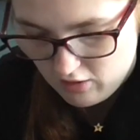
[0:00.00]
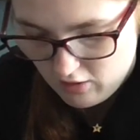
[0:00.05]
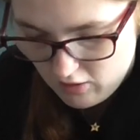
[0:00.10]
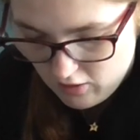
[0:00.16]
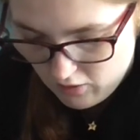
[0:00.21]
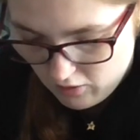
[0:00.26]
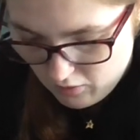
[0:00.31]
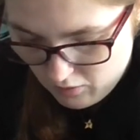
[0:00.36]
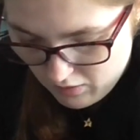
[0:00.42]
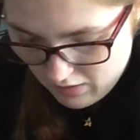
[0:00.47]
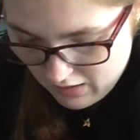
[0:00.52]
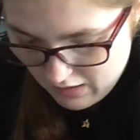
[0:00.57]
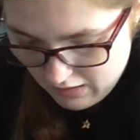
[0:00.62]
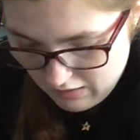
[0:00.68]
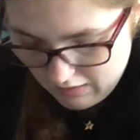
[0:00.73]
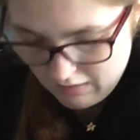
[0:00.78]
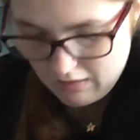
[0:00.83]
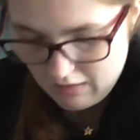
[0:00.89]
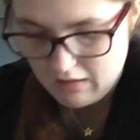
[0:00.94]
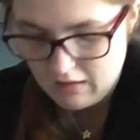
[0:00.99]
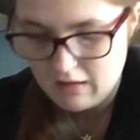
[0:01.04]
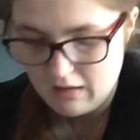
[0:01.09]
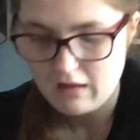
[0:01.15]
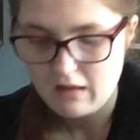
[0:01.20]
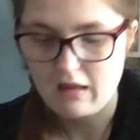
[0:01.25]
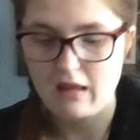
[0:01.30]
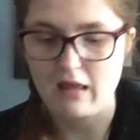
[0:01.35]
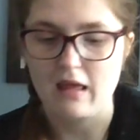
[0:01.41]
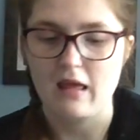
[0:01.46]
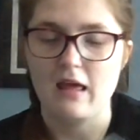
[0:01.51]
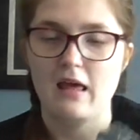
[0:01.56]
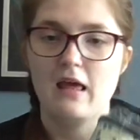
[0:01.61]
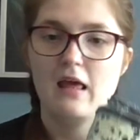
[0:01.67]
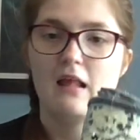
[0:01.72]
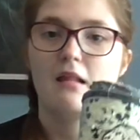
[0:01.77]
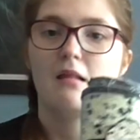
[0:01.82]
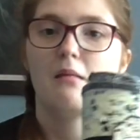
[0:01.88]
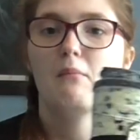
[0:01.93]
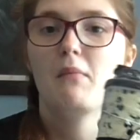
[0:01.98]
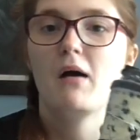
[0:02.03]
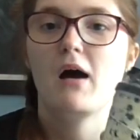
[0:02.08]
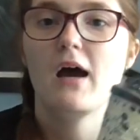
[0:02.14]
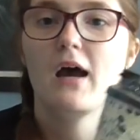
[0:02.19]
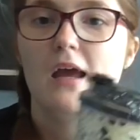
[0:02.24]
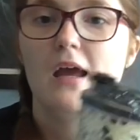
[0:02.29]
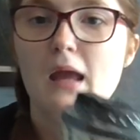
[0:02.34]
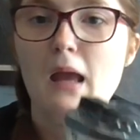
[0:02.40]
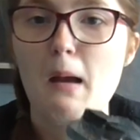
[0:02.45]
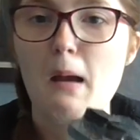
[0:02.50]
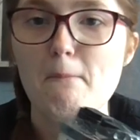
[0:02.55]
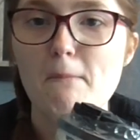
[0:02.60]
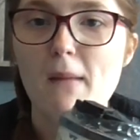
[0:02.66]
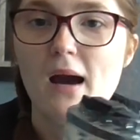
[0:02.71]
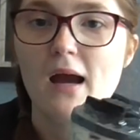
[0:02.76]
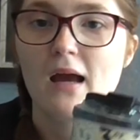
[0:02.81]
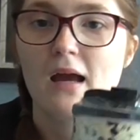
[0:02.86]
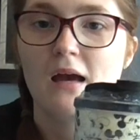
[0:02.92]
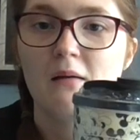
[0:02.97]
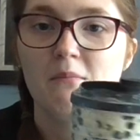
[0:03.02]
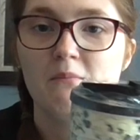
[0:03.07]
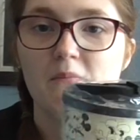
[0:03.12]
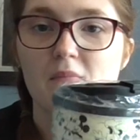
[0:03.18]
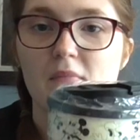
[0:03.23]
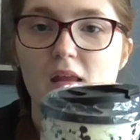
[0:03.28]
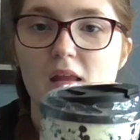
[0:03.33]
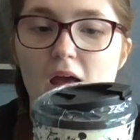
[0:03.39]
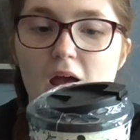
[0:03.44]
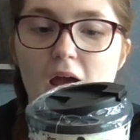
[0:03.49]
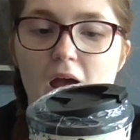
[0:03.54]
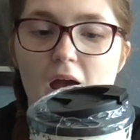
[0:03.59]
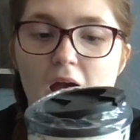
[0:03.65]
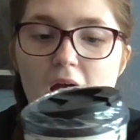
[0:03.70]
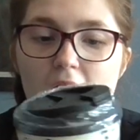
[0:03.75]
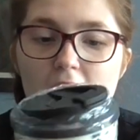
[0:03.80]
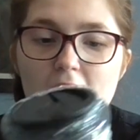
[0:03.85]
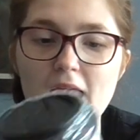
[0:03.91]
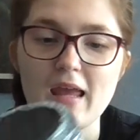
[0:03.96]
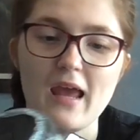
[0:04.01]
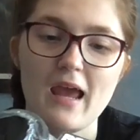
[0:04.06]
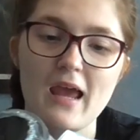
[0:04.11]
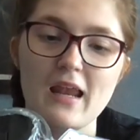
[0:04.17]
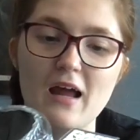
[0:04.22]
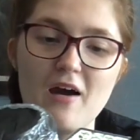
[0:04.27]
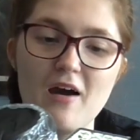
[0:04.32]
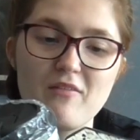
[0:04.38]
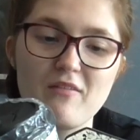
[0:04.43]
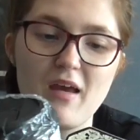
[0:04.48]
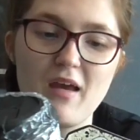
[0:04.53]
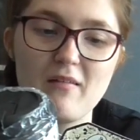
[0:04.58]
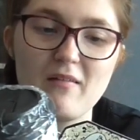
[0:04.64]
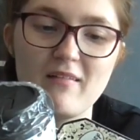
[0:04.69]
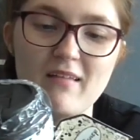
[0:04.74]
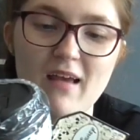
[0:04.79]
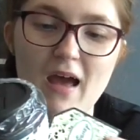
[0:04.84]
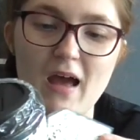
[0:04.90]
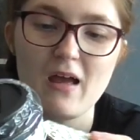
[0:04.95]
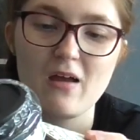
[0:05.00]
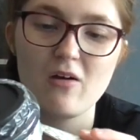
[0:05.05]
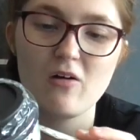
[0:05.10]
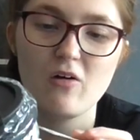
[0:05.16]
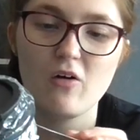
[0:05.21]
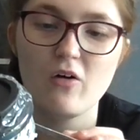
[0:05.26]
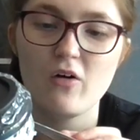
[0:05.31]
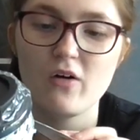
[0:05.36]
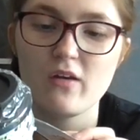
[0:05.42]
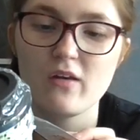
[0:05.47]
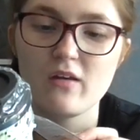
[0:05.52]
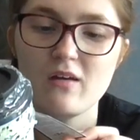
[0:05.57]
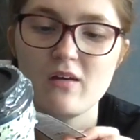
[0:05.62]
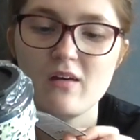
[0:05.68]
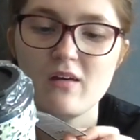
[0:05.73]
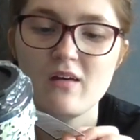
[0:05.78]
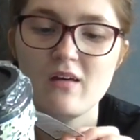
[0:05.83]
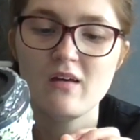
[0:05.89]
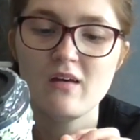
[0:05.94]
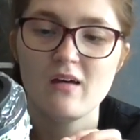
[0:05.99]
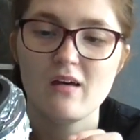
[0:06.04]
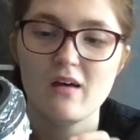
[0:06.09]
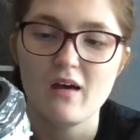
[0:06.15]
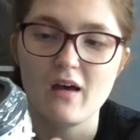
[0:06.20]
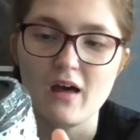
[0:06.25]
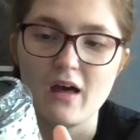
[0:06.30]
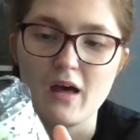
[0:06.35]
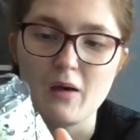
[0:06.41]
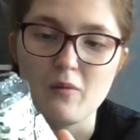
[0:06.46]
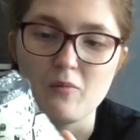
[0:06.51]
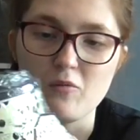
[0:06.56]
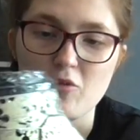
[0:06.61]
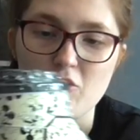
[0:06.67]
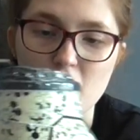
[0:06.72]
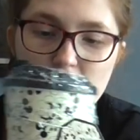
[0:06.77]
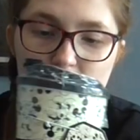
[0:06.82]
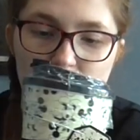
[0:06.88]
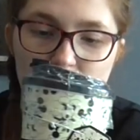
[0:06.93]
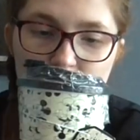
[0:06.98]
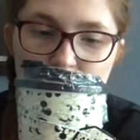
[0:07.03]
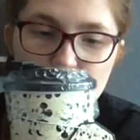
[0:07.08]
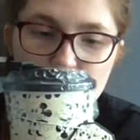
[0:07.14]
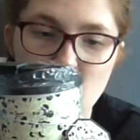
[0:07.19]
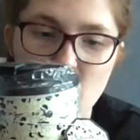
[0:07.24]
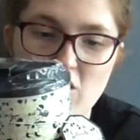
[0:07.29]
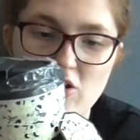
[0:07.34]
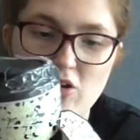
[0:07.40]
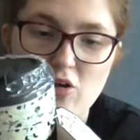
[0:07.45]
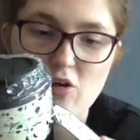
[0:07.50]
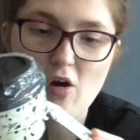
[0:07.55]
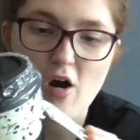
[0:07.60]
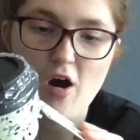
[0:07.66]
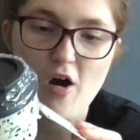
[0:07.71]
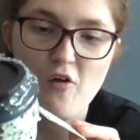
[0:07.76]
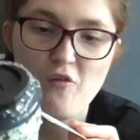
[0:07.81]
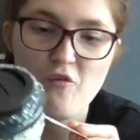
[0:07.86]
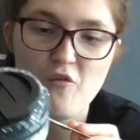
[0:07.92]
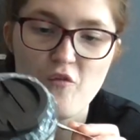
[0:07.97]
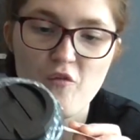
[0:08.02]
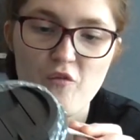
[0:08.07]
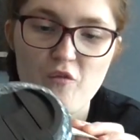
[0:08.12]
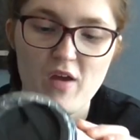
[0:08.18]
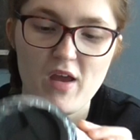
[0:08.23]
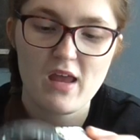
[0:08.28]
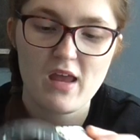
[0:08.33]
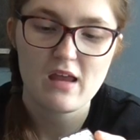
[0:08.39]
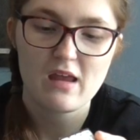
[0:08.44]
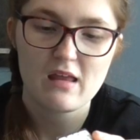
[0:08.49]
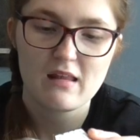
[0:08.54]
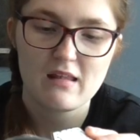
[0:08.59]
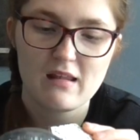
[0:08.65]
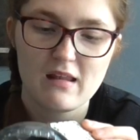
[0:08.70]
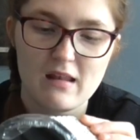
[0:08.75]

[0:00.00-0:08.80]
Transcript: you is my mug. Uh, again, I've kept the tag on um, just so I can show you. I think,